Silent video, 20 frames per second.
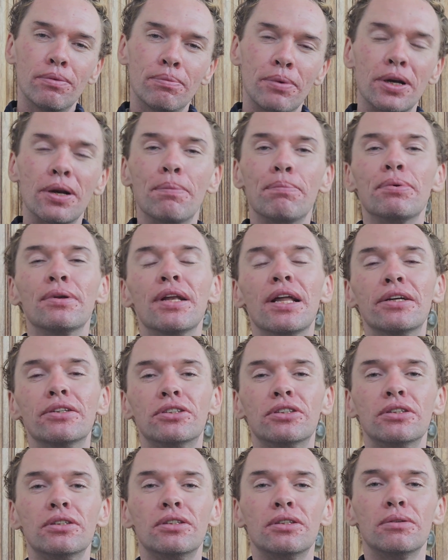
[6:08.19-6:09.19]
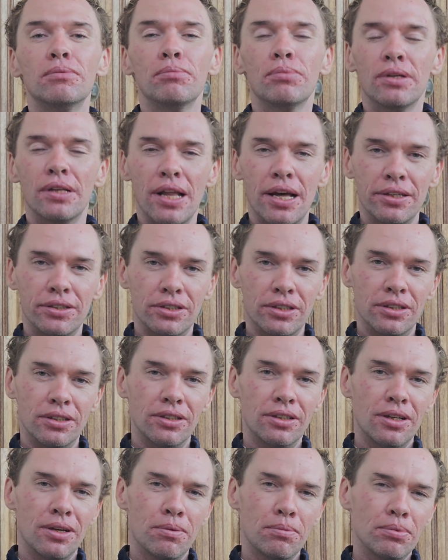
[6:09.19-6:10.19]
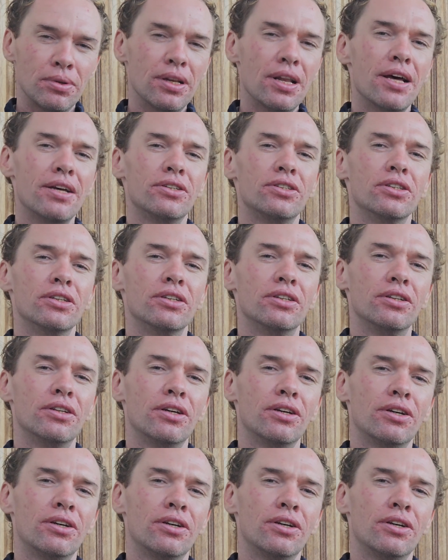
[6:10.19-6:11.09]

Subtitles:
but a pleasant, pleasant, pleasant.